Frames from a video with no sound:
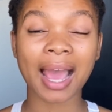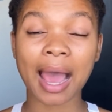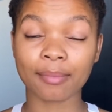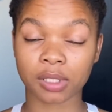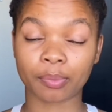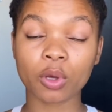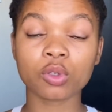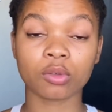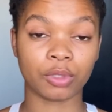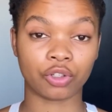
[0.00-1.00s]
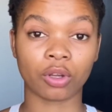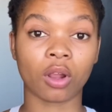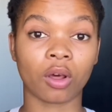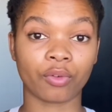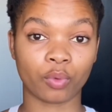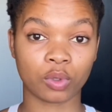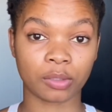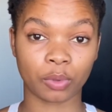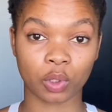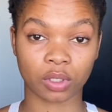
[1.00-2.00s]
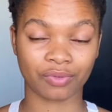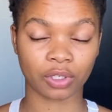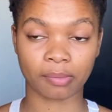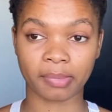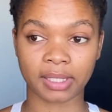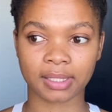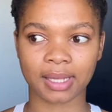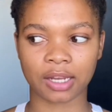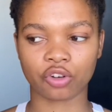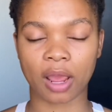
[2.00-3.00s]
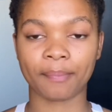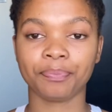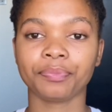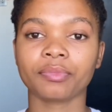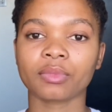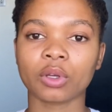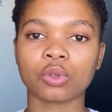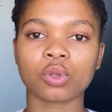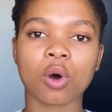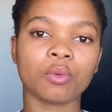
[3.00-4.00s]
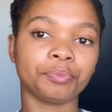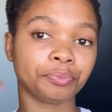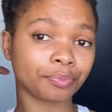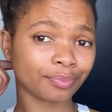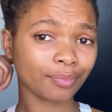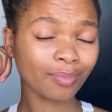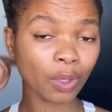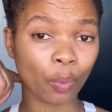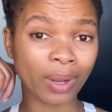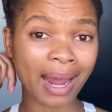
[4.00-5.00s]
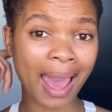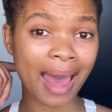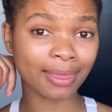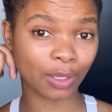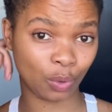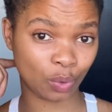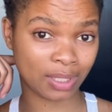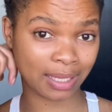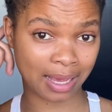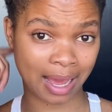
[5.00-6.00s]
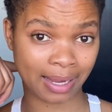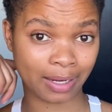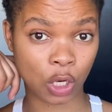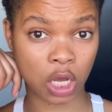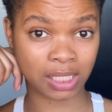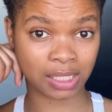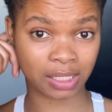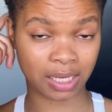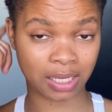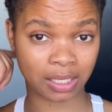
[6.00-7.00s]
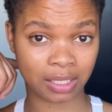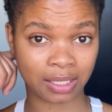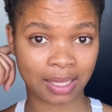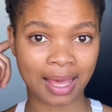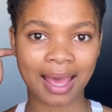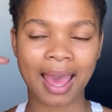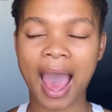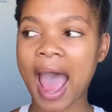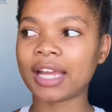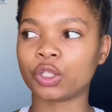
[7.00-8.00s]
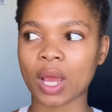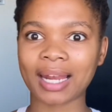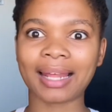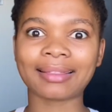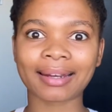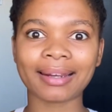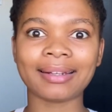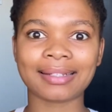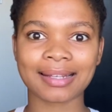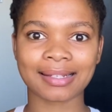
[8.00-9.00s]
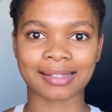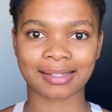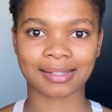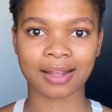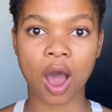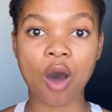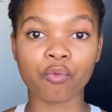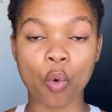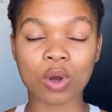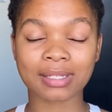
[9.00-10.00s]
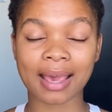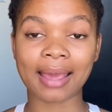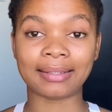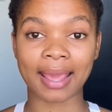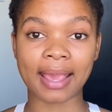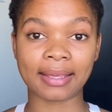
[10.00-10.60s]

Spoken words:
I'm supposed to be drinking a lot of water because of gym, but I try. So when I had the UTI last year, I drank like 3 liters of water a day.